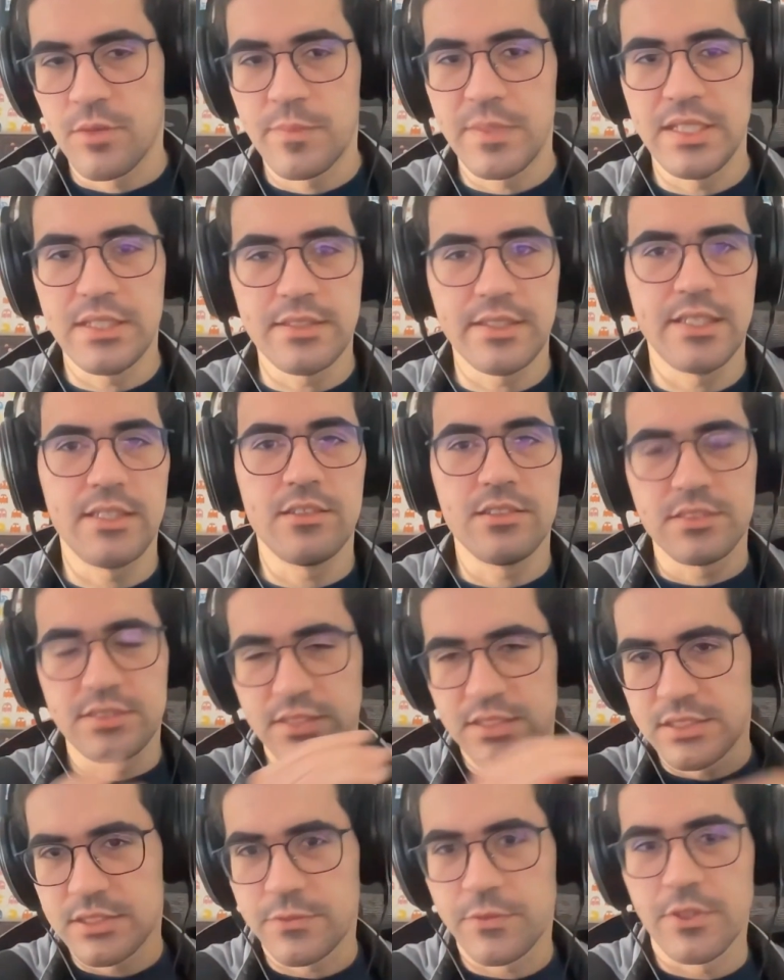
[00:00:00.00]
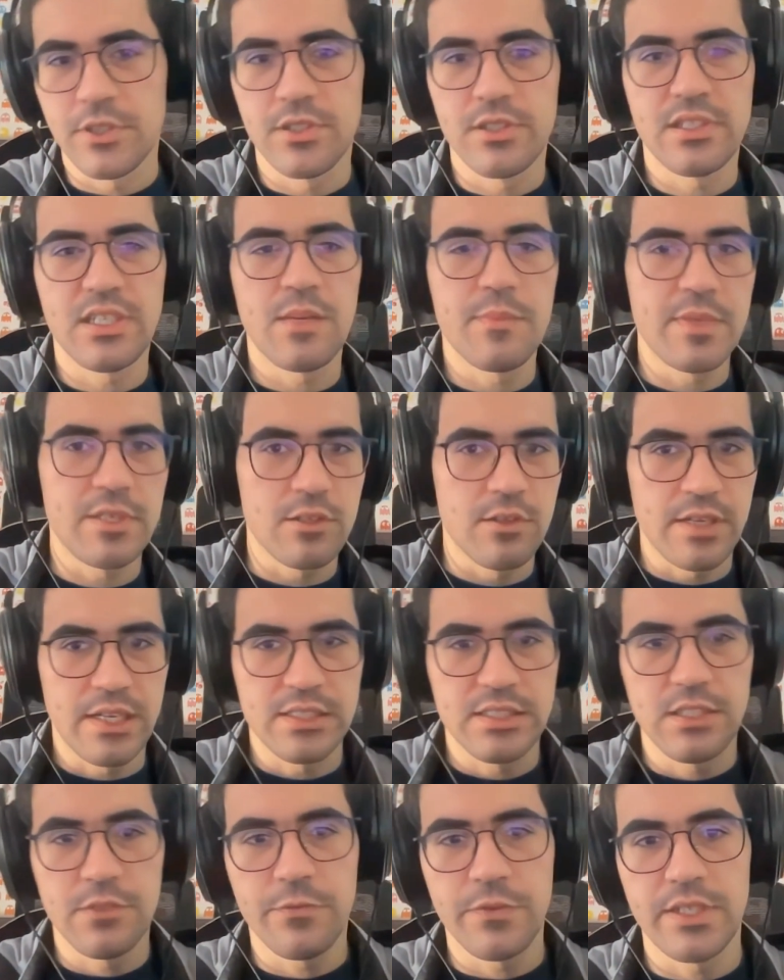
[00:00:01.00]
Nintendo 64, GameCube has
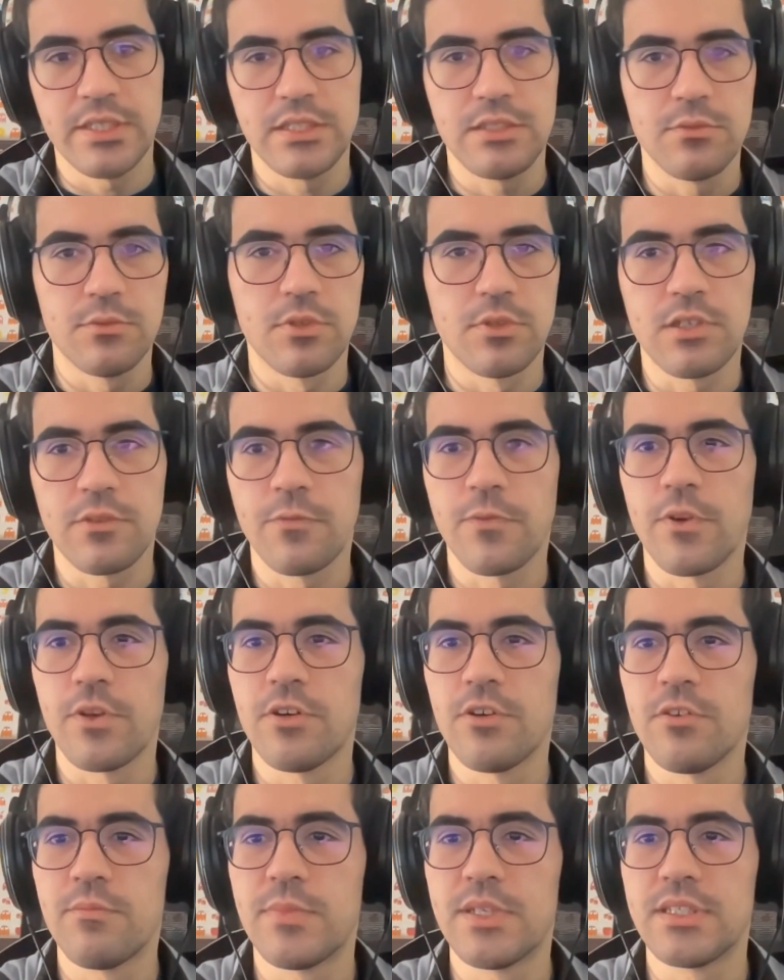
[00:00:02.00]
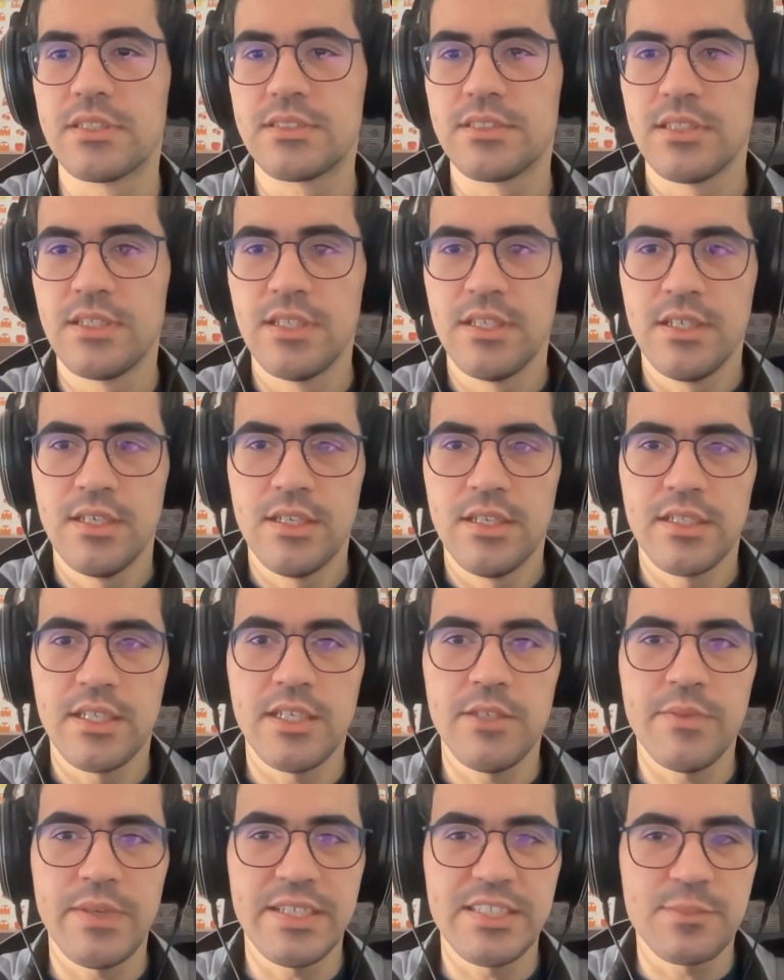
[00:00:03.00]
different workflow, but can
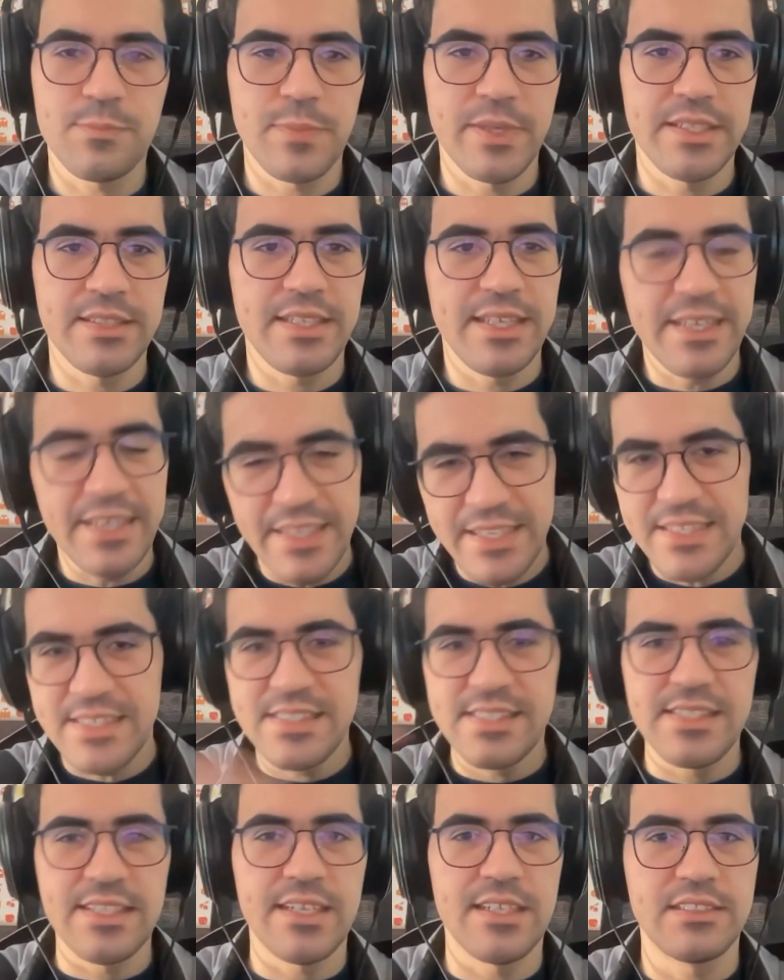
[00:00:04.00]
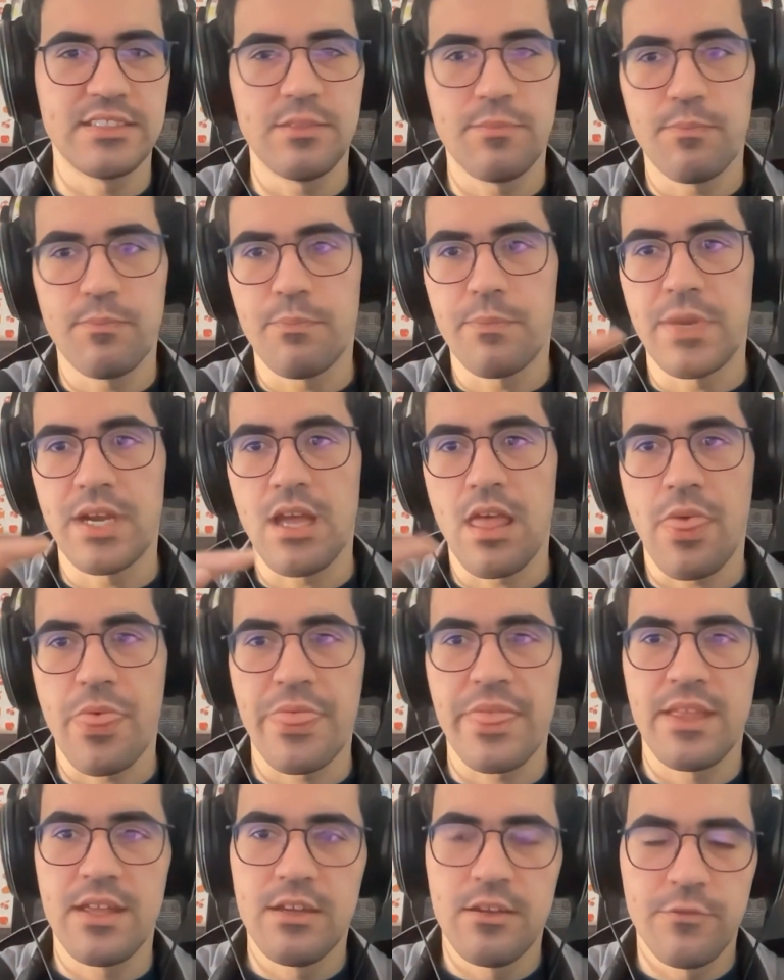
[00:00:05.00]
you explain the easiest
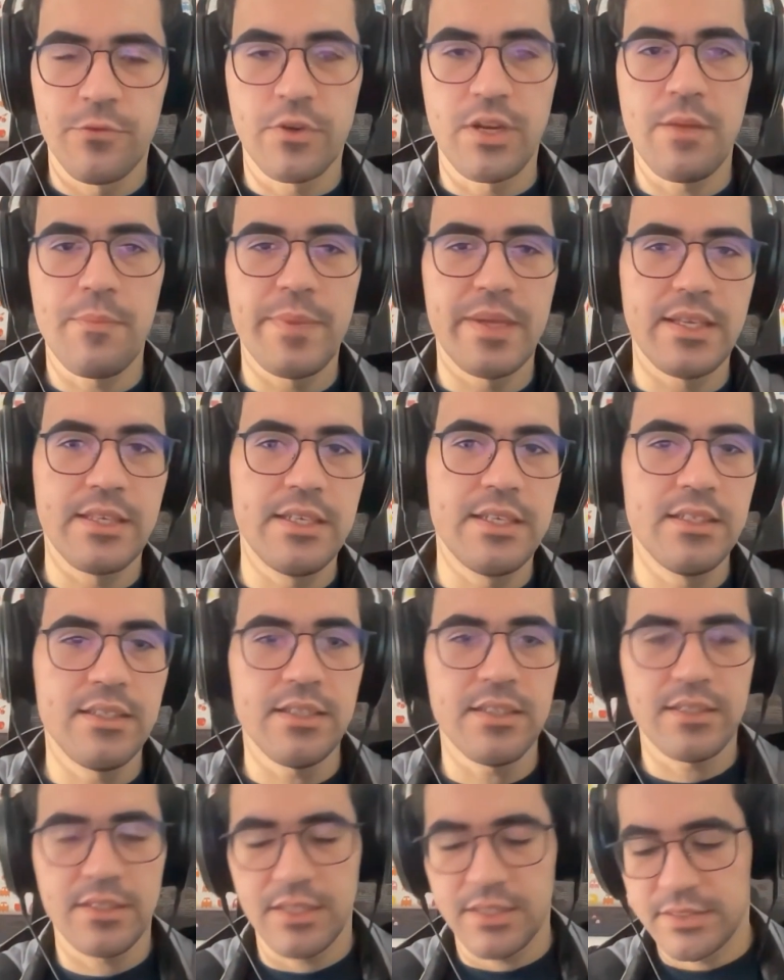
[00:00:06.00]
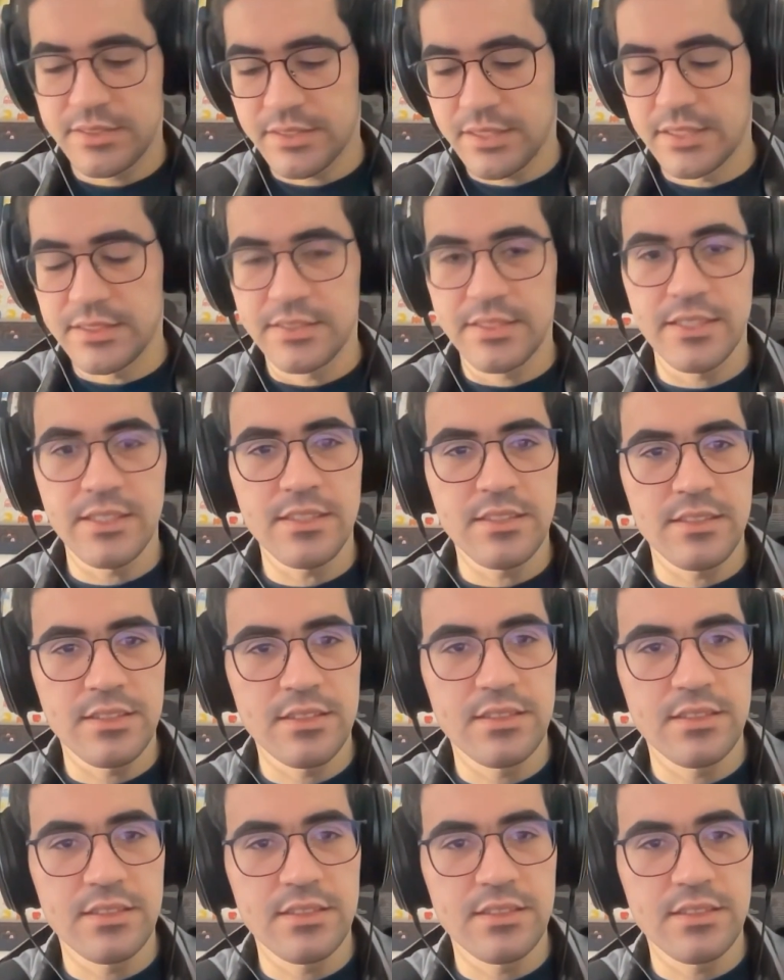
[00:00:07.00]
path for a beginner can take?